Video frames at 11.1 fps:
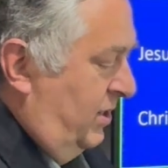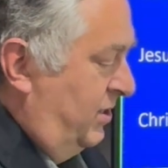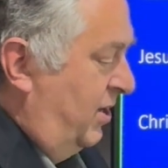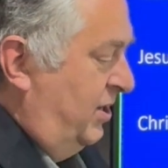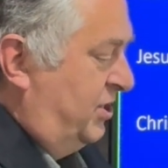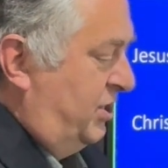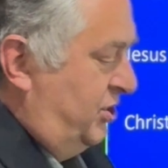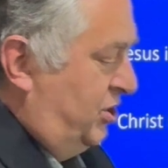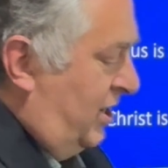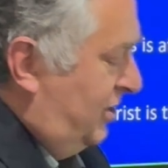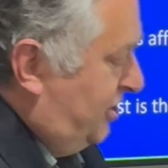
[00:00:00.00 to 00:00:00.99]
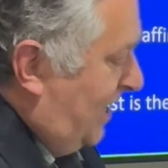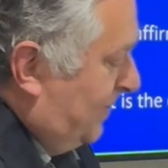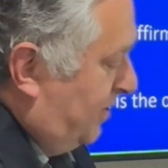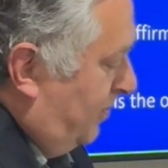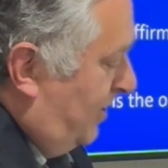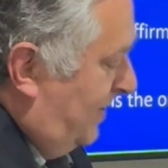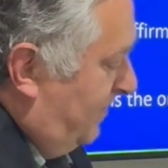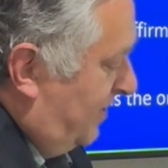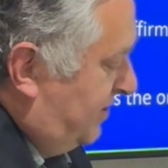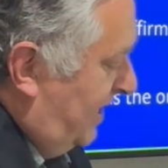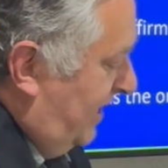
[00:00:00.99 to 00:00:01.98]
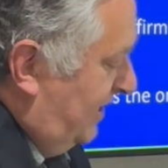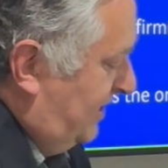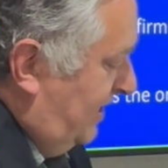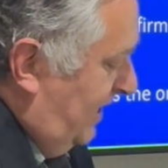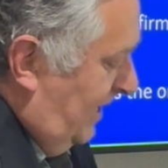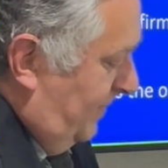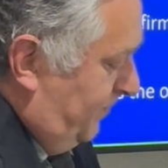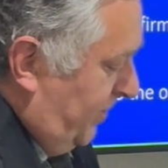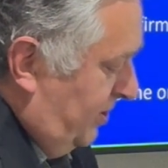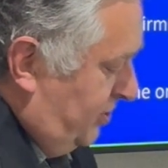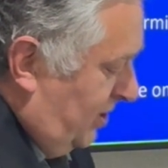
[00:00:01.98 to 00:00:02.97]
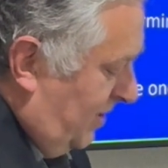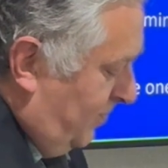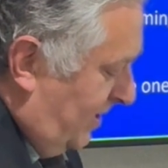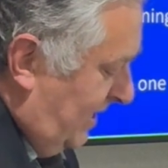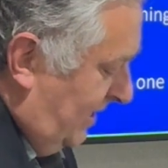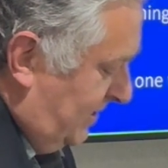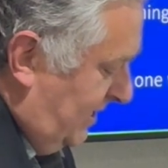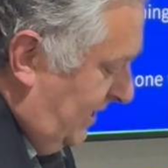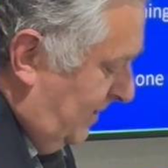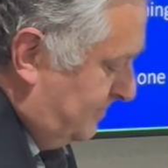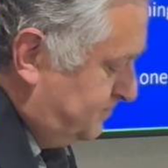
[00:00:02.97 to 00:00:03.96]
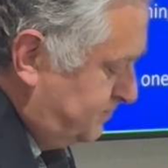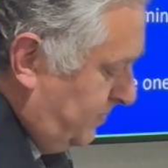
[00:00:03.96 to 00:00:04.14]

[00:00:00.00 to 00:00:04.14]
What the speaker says: Notice in John chapter 1, verse 18. John 1:18.